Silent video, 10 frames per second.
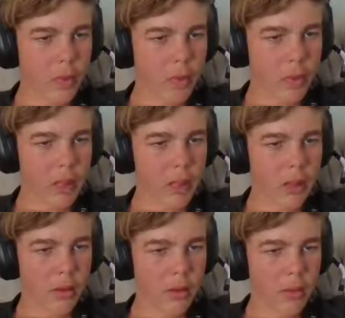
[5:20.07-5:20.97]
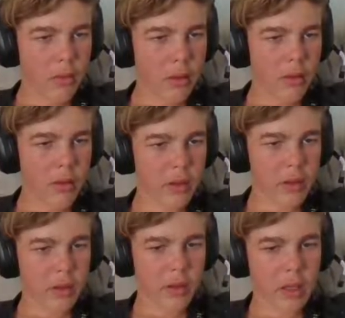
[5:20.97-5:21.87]
wait 3
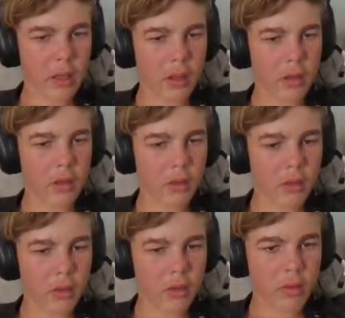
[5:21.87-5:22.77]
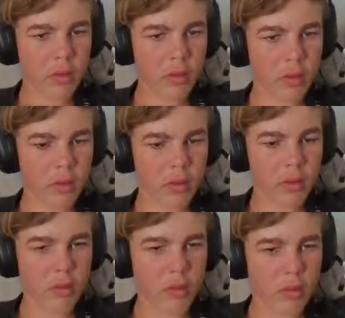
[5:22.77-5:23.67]
seconds,
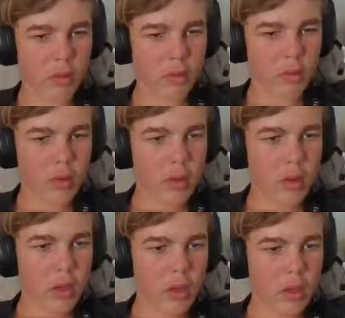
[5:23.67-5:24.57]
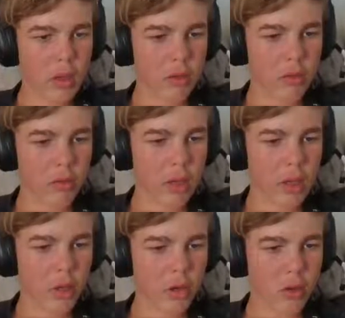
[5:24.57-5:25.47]
and then create
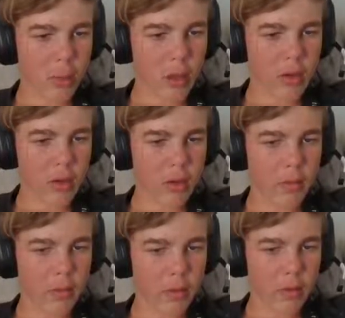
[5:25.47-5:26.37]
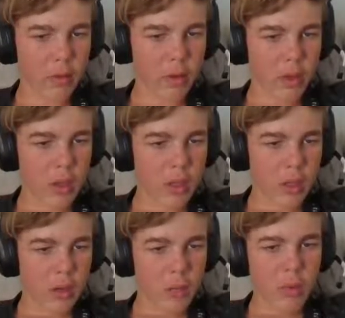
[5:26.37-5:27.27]
clone of myself.
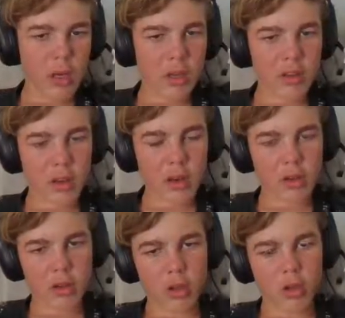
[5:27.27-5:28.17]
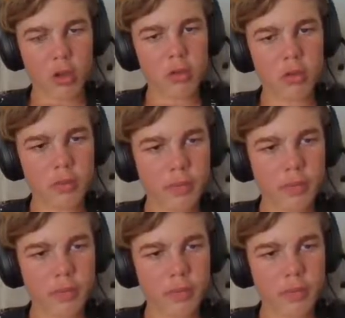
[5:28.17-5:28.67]
When I start as a clone,